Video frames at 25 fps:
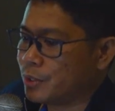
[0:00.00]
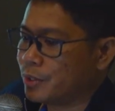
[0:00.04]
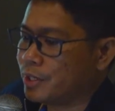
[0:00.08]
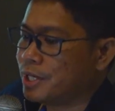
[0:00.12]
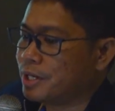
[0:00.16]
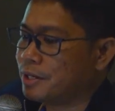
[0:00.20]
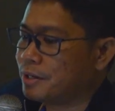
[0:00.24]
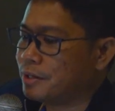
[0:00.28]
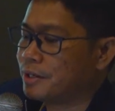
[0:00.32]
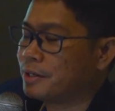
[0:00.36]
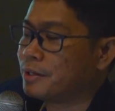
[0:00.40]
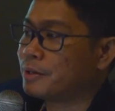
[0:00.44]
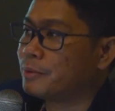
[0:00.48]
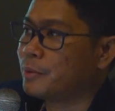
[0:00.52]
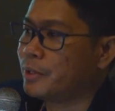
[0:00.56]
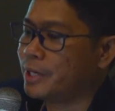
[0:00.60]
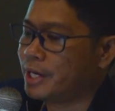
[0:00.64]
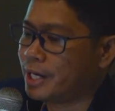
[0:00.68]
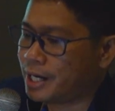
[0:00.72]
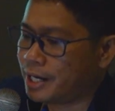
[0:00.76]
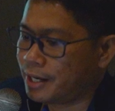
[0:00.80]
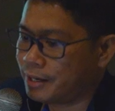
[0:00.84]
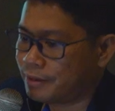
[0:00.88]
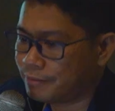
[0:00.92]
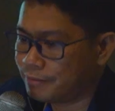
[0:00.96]
here we
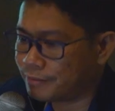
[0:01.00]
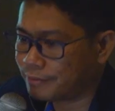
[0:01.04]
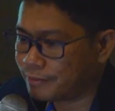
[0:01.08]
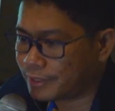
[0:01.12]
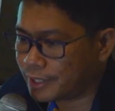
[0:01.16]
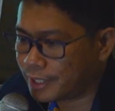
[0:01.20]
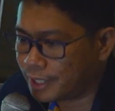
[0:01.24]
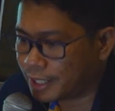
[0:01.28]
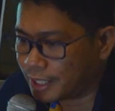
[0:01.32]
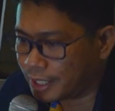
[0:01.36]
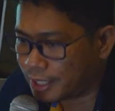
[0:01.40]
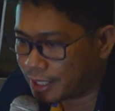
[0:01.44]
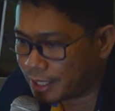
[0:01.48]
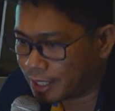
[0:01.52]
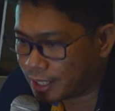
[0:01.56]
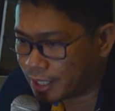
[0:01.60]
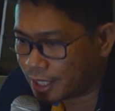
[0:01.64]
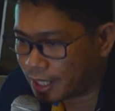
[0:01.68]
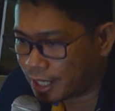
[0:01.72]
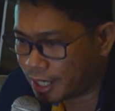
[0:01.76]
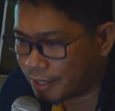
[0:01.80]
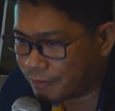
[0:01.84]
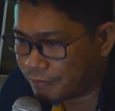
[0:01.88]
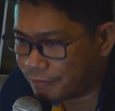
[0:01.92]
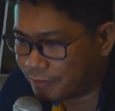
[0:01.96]
have,
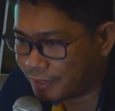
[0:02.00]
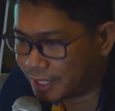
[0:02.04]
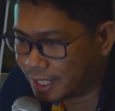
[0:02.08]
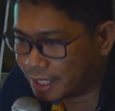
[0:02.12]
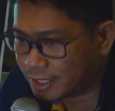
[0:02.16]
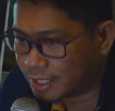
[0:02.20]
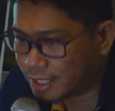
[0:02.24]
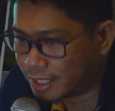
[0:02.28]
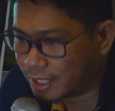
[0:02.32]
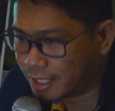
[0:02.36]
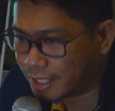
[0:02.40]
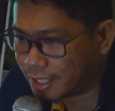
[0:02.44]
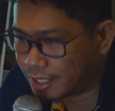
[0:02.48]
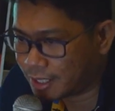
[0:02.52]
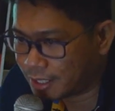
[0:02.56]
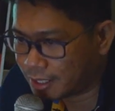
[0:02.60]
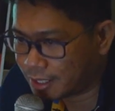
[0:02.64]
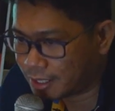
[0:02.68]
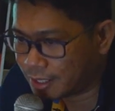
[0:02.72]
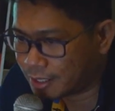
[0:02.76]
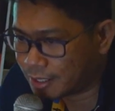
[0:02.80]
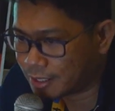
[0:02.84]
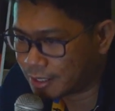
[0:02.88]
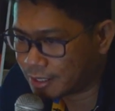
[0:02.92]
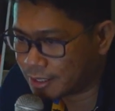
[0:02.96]
I've
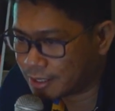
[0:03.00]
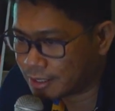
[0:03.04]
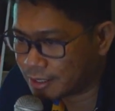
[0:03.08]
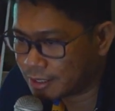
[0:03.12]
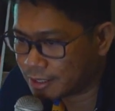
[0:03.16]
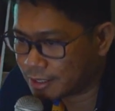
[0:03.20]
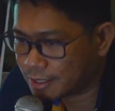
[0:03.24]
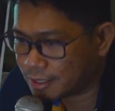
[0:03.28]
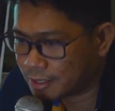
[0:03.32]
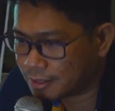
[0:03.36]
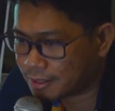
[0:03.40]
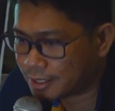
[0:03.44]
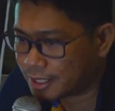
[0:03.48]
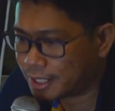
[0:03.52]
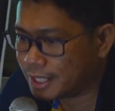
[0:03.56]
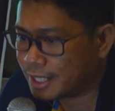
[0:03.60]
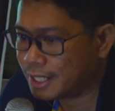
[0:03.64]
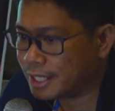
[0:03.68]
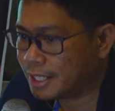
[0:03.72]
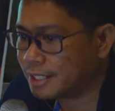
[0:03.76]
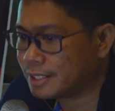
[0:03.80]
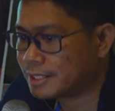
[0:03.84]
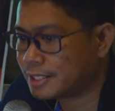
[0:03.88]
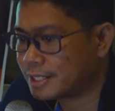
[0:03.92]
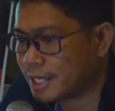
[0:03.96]
written
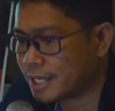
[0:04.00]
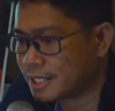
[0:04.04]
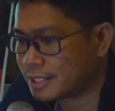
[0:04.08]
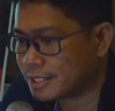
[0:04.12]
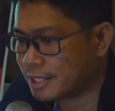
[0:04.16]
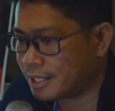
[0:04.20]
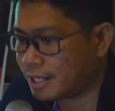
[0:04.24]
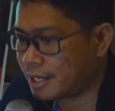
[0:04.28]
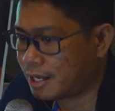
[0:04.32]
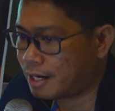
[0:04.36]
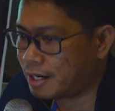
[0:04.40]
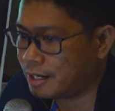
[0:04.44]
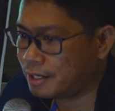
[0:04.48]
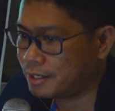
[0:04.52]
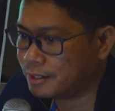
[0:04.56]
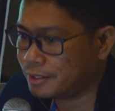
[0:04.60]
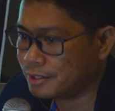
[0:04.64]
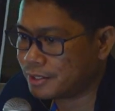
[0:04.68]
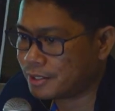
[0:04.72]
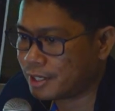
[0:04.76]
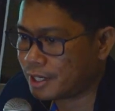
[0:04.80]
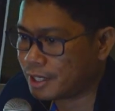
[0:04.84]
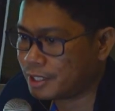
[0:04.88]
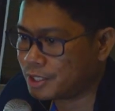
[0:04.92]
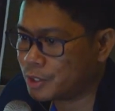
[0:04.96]
3 test
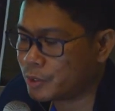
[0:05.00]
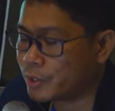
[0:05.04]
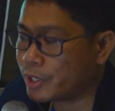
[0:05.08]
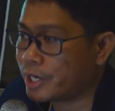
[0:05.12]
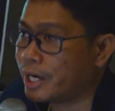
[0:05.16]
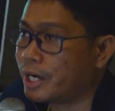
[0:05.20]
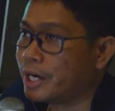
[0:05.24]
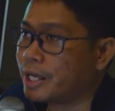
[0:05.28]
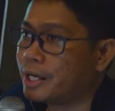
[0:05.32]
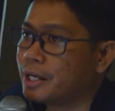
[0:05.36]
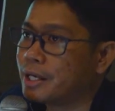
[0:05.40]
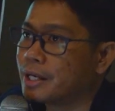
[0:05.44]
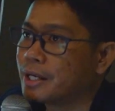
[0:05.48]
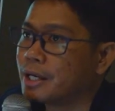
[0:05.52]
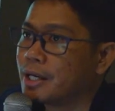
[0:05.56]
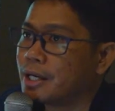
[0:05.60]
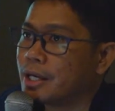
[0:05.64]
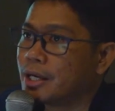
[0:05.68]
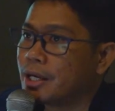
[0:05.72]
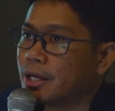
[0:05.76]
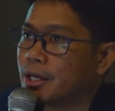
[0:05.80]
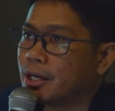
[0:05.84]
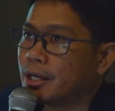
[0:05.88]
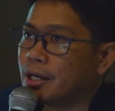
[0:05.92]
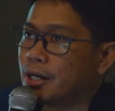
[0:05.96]
scenarios, and you can,
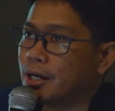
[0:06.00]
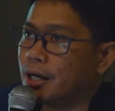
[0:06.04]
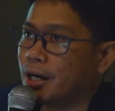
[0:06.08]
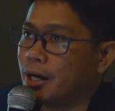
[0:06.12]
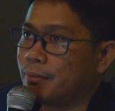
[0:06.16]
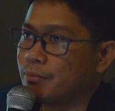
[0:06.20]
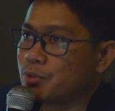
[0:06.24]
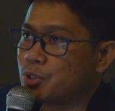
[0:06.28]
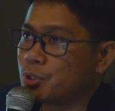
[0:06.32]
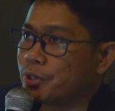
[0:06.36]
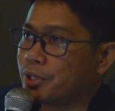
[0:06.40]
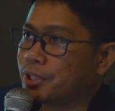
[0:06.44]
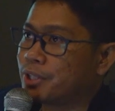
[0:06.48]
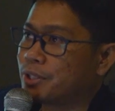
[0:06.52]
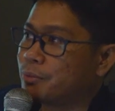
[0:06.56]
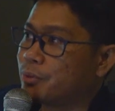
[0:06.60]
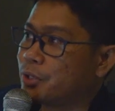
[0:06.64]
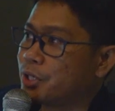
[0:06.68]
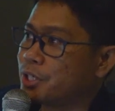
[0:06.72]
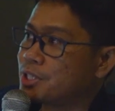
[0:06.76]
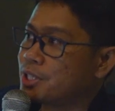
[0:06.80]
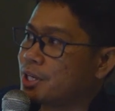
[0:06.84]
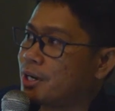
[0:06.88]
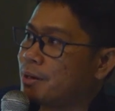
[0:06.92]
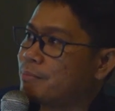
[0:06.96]
during the
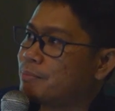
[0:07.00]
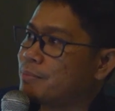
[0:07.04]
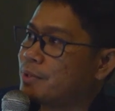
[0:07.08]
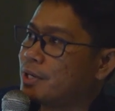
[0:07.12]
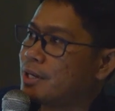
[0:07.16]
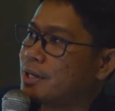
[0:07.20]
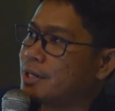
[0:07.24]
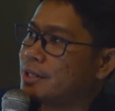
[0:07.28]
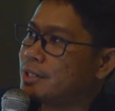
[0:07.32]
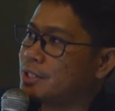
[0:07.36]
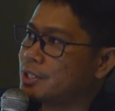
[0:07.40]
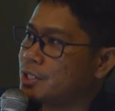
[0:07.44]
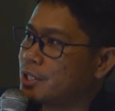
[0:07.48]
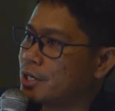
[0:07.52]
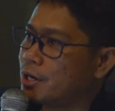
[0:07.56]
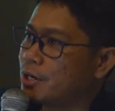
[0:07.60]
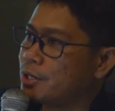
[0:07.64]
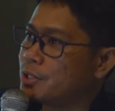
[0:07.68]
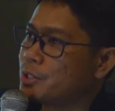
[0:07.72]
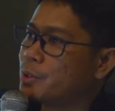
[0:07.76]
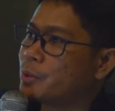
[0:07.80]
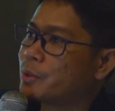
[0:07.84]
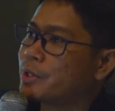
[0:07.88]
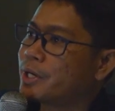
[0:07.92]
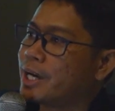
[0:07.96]
workshop,
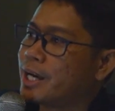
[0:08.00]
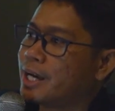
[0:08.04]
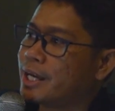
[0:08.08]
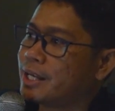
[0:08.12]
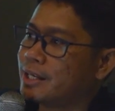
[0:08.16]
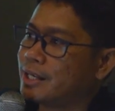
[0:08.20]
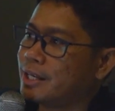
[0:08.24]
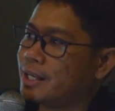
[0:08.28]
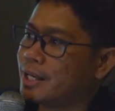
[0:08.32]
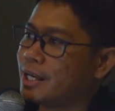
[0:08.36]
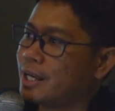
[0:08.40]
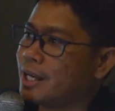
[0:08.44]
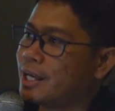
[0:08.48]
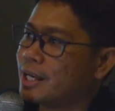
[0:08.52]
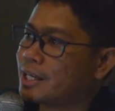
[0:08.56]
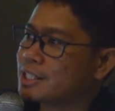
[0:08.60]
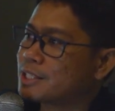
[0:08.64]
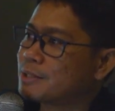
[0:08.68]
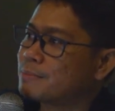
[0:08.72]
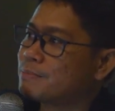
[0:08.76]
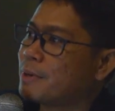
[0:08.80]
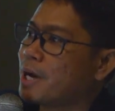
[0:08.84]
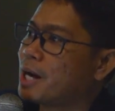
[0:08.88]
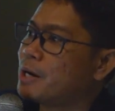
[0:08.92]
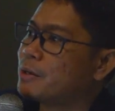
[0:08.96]
you can
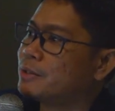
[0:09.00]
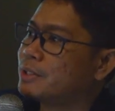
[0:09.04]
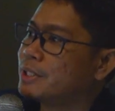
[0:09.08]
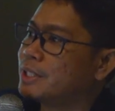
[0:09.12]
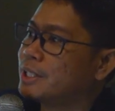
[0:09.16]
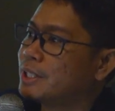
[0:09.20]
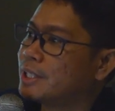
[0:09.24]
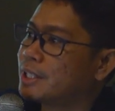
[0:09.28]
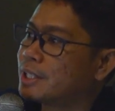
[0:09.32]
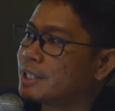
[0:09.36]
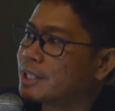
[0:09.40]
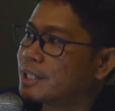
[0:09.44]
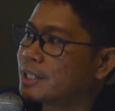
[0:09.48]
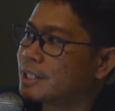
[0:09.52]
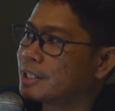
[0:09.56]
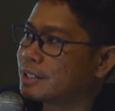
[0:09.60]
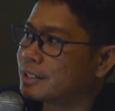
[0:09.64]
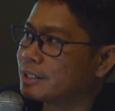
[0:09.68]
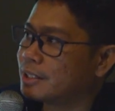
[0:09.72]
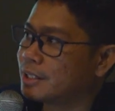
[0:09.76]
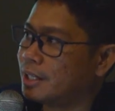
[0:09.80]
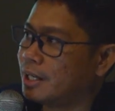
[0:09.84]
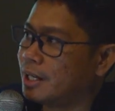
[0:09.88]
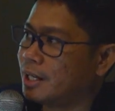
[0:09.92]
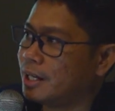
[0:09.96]
expound it.
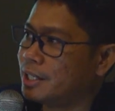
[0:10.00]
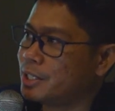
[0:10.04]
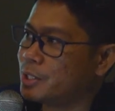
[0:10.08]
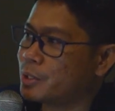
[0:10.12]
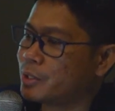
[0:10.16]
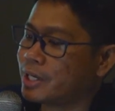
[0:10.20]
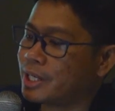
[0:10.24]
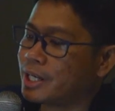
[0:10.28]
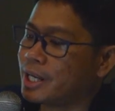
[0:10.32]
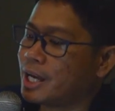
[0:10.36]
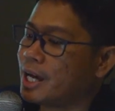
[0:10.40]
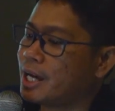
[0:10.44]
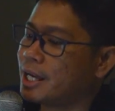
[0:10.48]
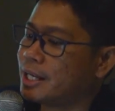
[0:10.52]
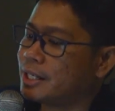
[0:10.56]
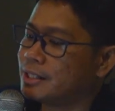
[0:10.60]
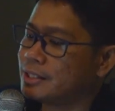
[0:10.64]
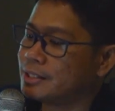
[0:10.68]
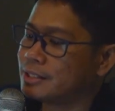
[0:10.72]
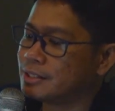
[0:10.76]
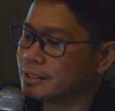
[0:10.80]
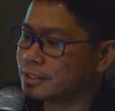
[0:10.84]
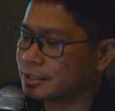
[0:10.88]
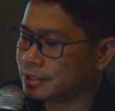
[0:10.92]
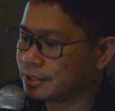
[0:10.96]
You can add
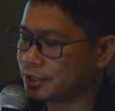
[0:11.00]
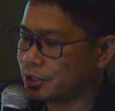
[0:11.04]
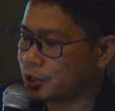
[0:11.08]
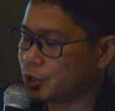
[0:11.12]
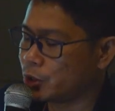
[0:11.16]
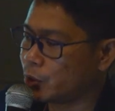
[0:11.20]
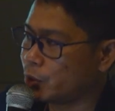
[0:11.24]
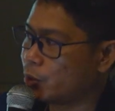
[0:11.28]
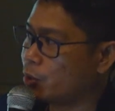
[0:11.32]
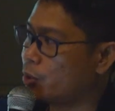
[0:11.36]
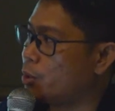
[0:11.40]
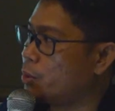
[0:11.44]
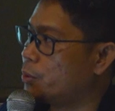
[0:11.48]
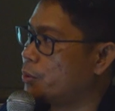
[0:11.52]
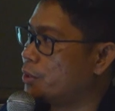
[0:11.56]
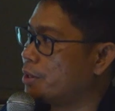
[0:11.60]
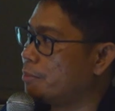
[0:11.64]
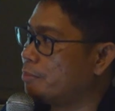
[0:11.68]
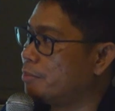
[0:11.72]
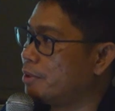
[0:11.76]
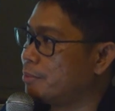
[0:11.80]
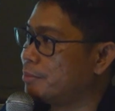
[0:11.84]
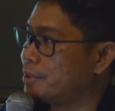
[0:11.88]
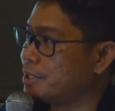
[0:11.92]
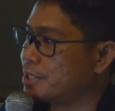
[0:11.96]
your own
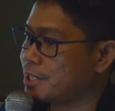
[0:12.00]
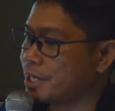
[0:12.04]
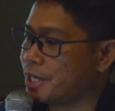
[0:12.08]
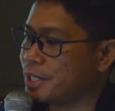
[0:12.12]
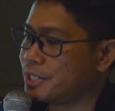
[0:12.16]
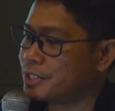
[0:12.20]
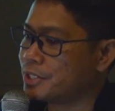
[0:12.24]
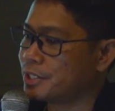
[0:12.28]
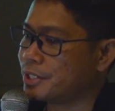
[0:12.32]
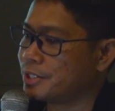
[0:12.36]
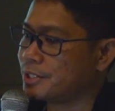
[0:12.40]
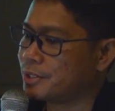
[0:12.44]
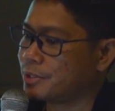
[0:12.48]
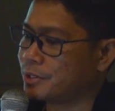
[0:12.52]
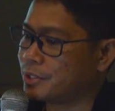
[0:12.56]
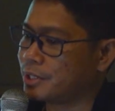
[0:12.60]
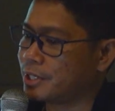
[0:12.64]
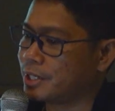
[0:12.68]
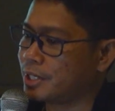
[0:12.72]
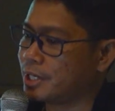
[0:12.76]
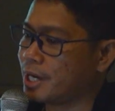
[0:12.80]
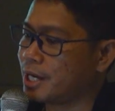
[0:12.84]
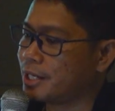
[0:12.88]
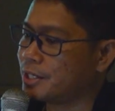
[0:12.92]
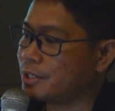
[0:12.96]
implementations, or you
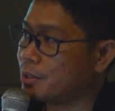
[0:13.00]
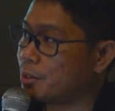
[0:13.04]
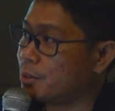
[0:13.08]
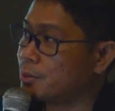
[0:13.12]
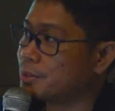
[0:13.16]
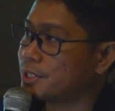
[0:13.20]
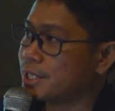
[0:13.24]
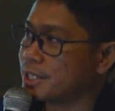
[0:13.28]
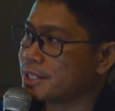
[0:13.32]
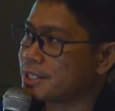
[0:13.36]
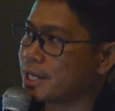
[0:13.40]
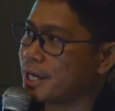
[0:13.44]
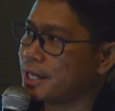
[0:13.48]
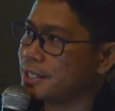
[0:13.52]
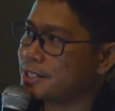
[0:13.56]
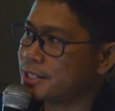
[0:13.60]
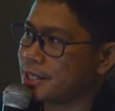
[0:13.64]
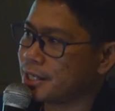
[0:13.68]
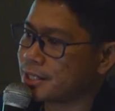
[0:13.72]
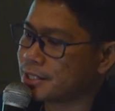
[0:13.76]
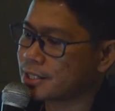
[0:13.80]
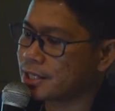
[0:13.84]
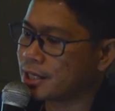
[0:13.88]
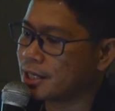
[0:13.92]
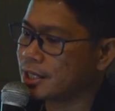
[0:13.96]
can add your own test
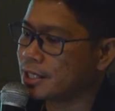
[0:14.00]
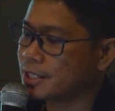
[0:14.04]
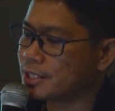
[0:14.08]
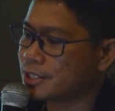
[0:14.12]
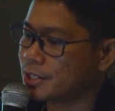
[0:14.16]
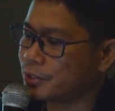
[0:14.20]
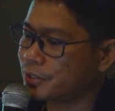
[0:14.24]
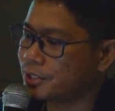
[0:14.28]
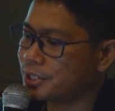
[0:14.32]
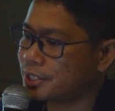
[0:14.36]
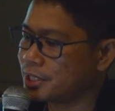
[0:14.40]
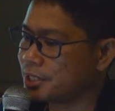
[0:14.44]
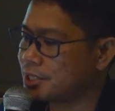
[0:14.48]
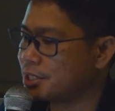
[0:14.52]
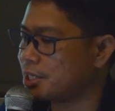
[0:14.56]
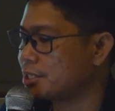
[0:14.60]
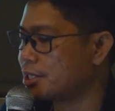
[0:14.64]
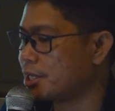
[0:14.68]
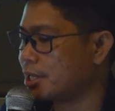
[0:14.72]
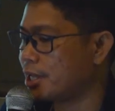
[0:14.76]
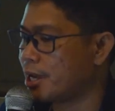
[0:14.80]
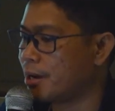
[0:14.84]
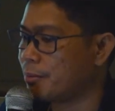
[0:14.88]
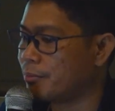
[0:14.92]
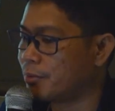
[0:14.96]
cases. So this is
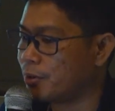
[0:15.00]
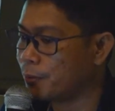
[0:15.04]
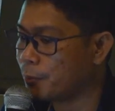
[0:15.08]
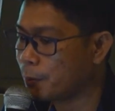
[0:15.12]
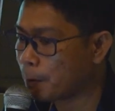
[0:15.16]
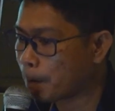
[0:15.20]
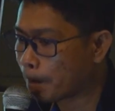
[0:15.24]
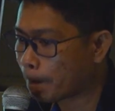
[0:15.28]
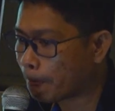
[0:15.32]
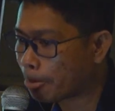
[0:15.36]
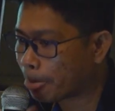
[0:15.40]
just a demo.